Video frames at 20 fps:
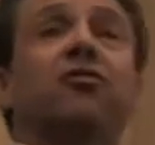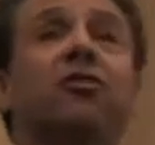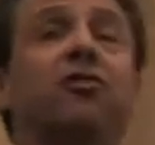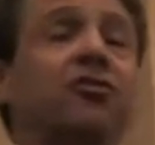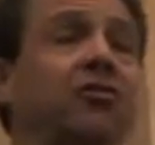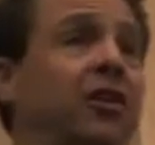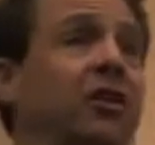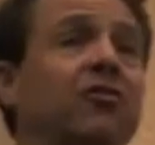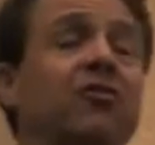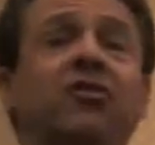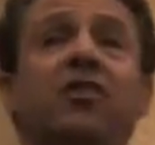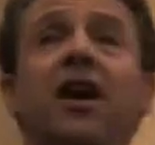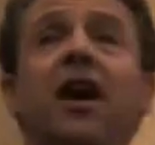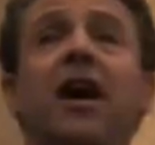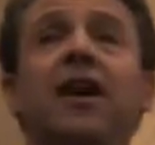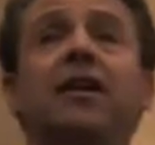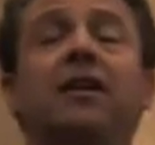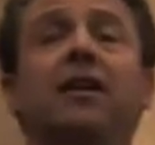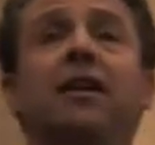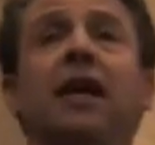Since
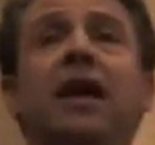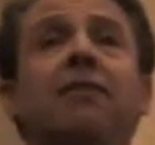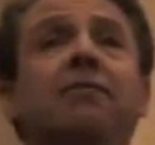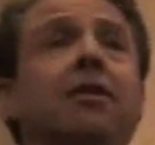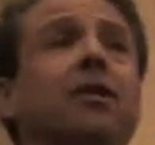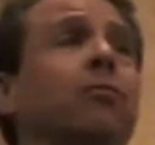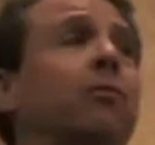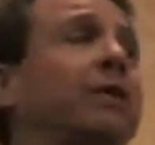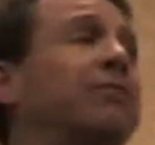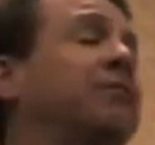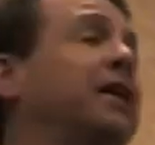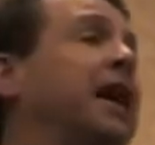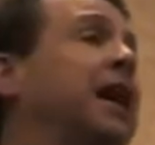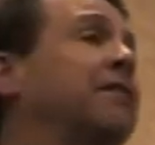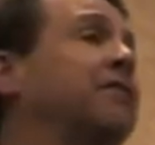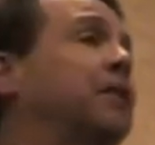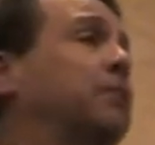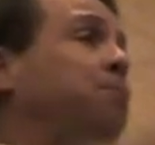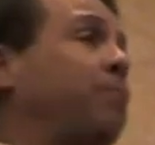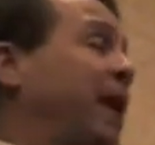9/11, we've
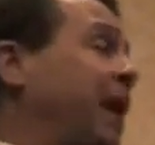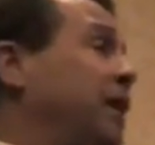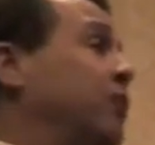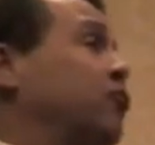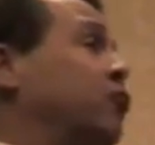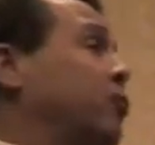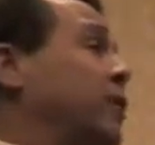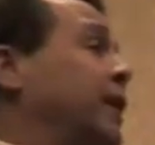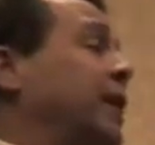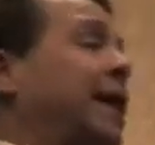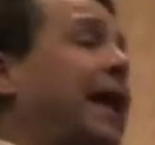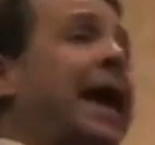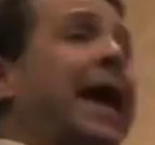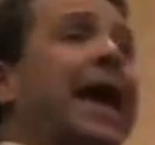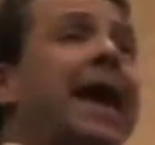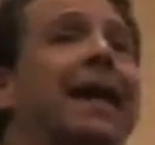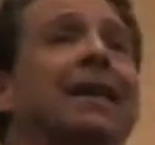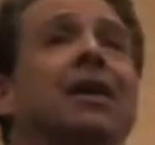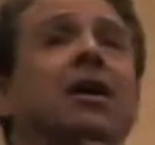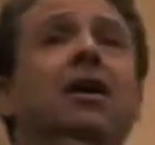got the Patriot
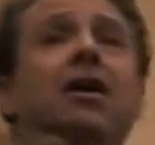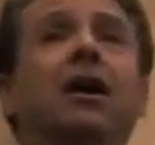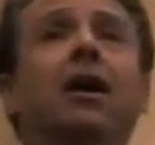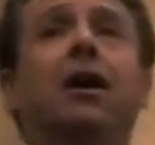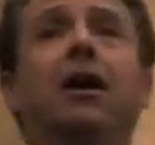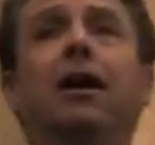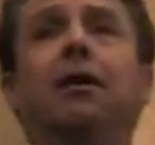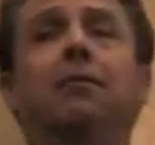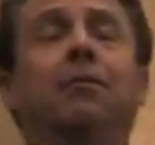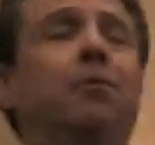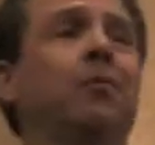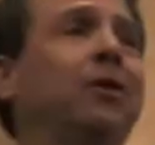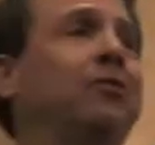Act,